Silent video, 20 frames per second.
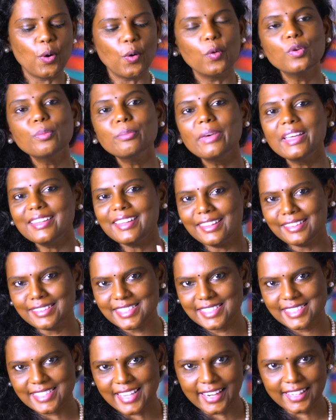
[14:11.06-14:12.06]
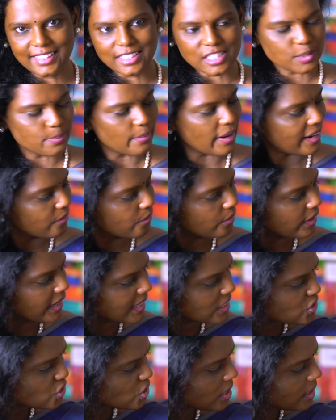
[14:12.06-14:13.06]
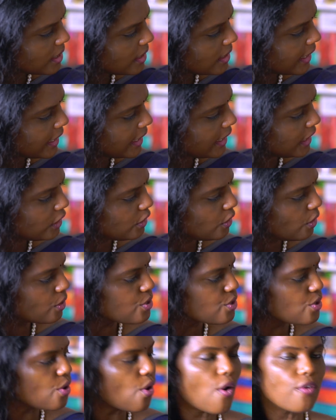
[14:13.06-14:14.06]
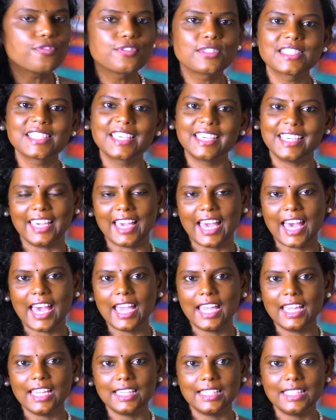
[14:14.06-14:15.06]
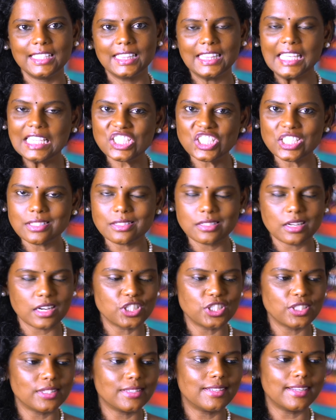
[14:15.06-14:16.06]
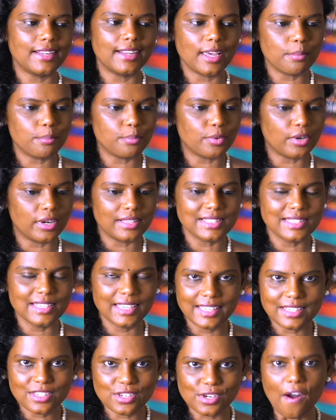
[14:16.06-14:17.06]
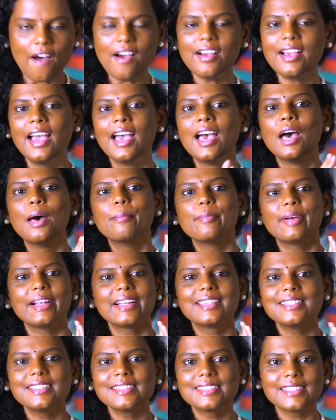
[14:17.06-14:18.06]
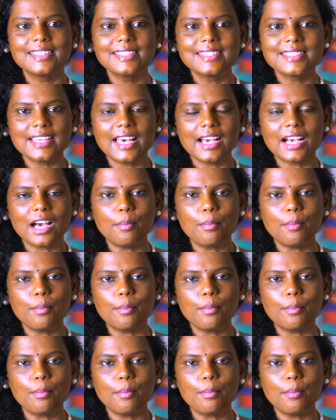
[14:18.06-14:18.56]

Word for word: Woman in Science by Rachel Ignotofsky. I think she's Russian and I'm pronouncing it wrong but this is a